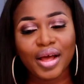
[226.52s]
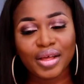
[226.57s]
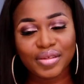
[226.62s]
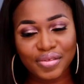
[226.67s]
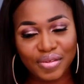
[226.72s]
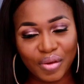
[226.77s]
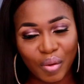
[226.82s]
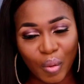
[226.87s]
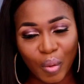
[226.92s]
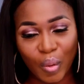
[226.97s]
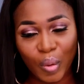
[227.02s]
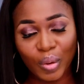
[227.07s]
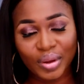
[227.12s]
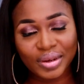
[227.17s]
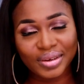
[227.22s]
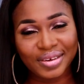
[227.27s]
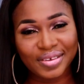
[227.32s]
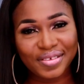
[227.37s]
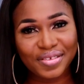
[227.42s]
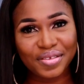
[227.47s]
so
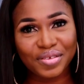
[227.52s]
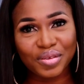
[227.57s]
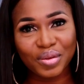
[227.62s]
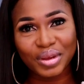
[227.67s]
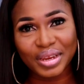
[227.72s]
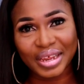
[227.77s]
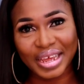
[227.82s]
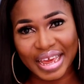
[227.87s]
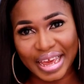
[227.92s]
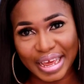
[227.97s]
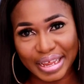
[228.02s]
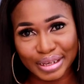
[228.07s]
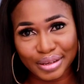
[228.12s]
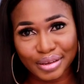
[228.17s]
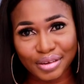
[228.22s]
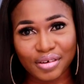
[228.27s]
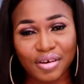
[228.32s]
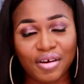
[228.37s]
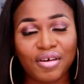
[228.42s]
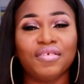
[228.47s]
this is not the
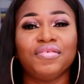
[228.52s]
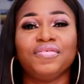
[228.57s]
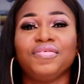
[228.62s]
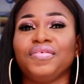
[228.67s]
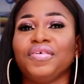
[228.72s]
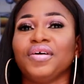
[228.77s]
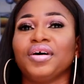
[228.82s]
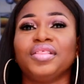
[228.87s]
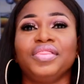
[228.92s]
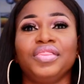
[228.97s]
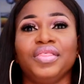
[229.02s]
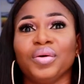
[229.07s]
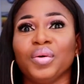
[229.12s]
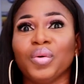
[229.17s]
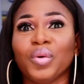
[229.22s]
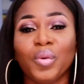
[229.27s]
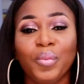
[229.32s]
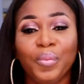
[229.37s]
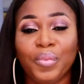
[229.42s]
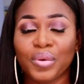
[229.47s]
end of the
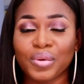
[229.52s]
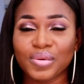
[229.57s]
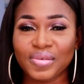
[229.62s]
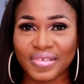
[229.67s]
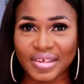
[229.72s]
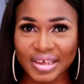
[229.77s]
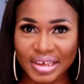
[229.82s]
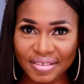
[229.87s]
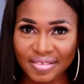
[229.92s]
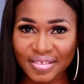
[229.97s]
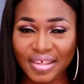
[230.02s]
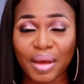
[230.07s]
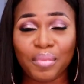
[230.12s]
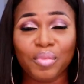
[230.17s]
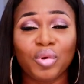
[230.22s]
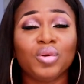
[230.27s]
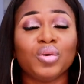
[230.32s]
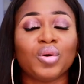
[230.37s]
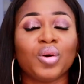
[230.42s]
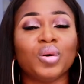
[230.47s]
whole process.
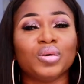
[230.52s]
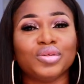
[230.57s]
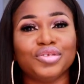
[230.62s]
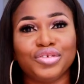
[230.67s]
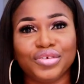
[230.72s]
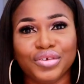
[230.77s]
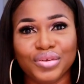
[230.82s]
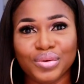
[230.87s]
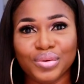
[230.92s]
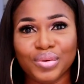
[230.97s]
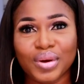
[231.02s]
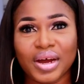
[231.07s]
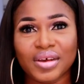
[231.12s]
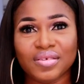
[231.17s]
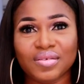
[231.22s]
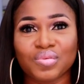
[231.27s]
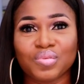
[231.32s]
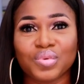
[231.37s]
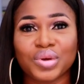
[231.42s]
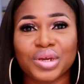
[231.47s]
I'm going to continue as